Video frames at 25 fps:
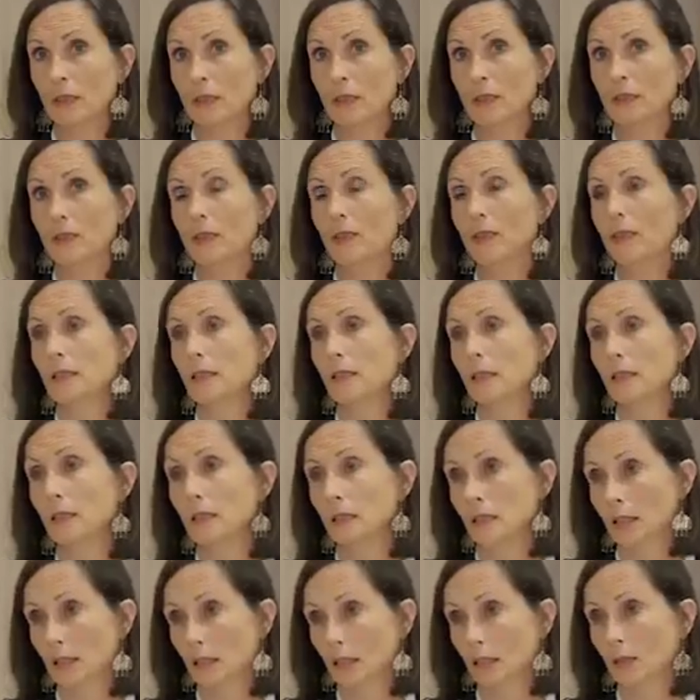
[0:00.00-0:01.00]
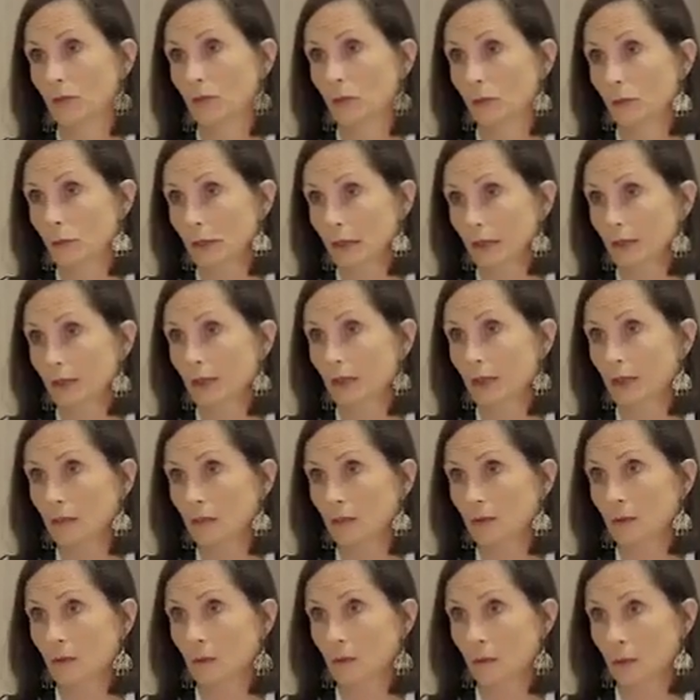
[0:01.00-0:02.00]
and the then accountability
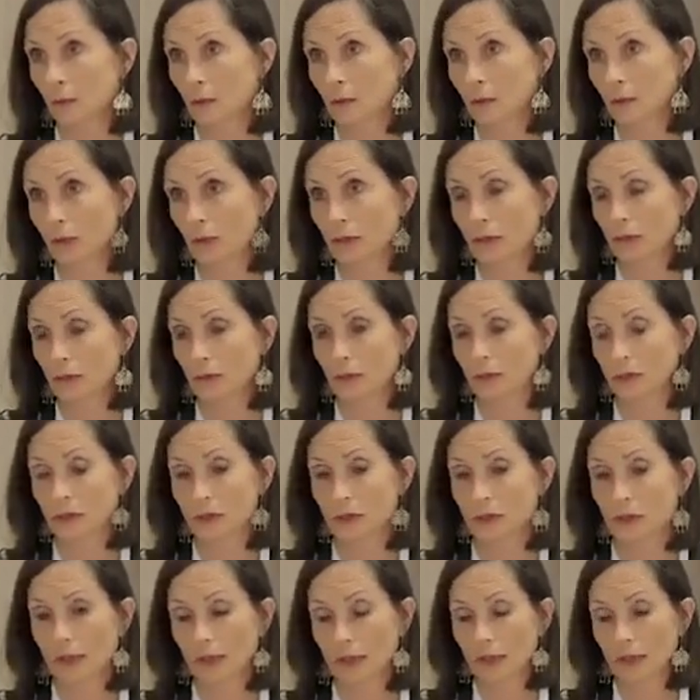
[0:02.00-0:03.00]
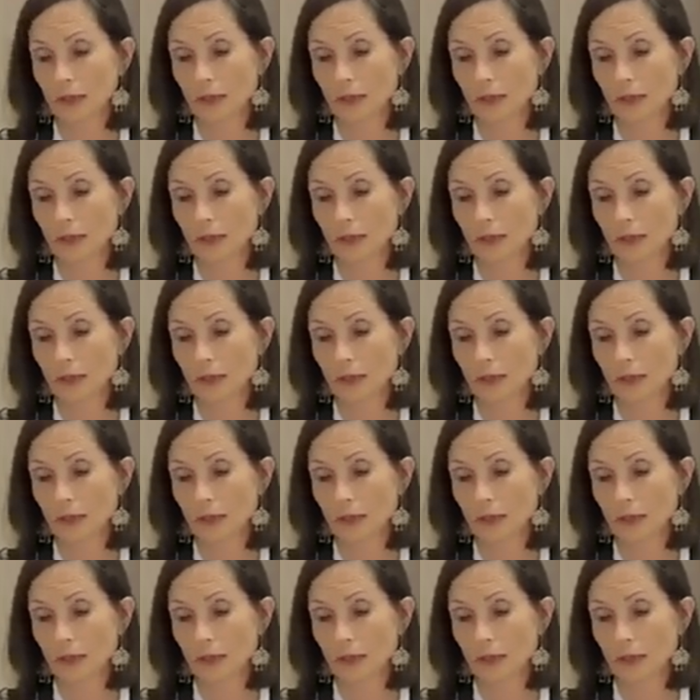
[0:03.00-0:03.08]
of the perpetrators, and